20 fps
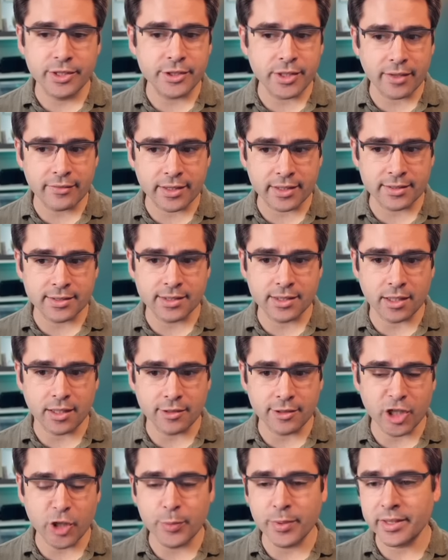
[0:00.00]
you have it installed,
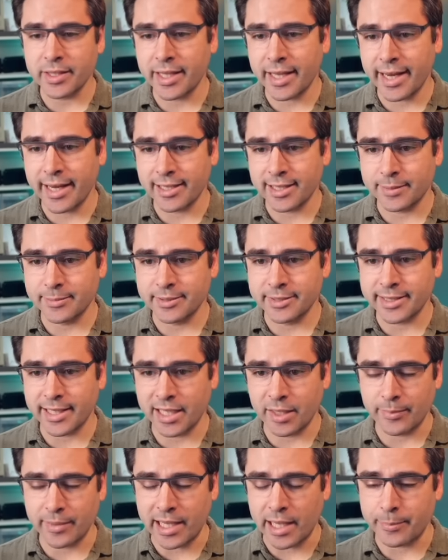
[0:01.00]
open the ATEM
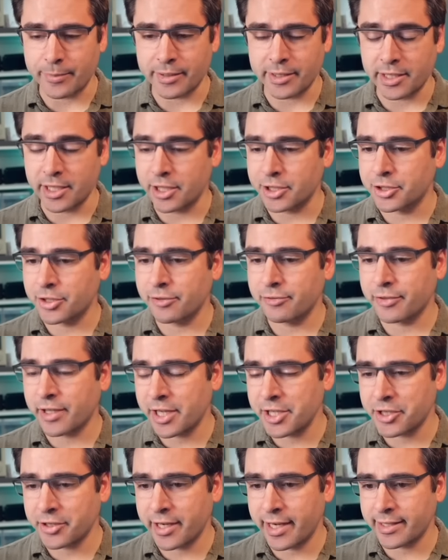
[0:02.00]
setup app. It should find
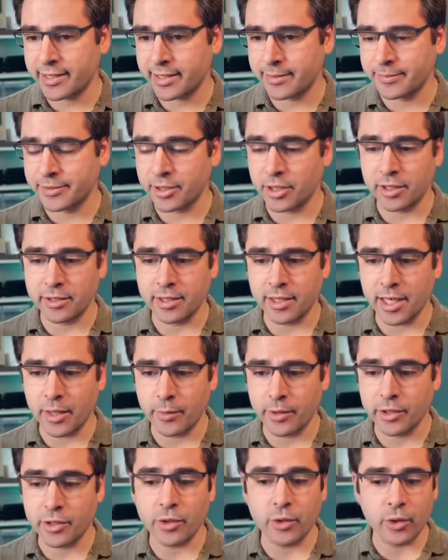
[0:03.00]
your ATEMs on the
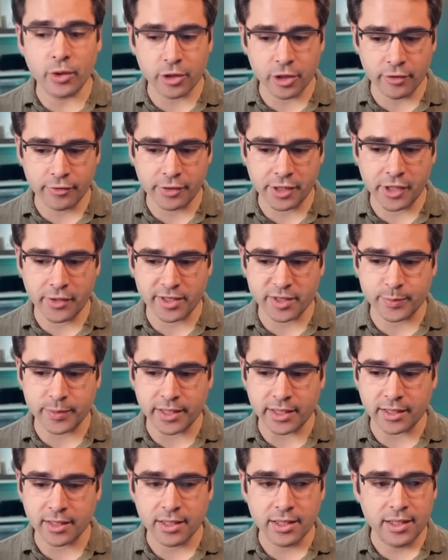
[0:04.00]
network or over
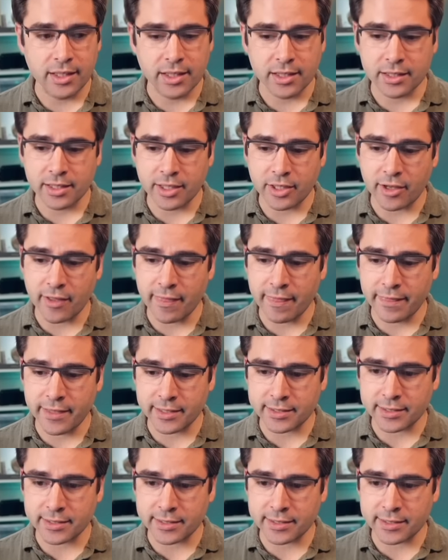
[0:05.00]
USB. Click on this